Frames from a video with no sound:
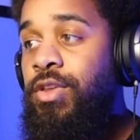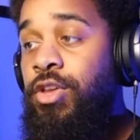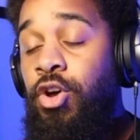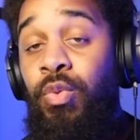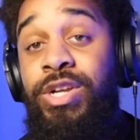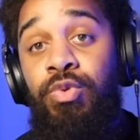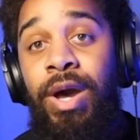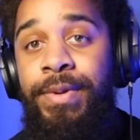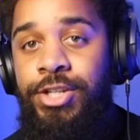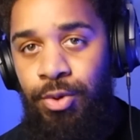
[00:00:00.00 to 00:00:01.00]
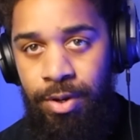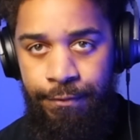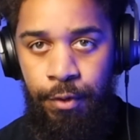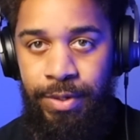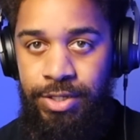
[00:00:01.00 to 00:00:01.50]
you know, which weapons you want to
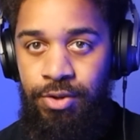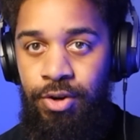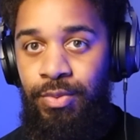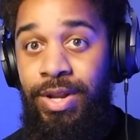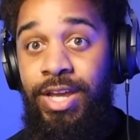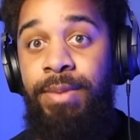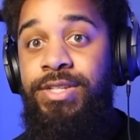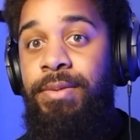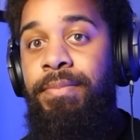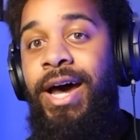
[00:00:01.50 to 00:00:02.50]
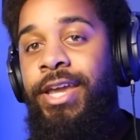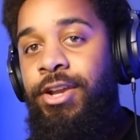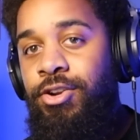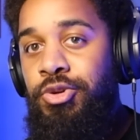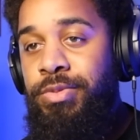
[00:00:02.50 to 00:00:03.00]
focus on when it comes to buying
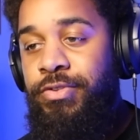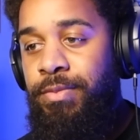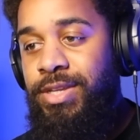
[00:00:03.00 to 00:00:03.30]
your dupes from the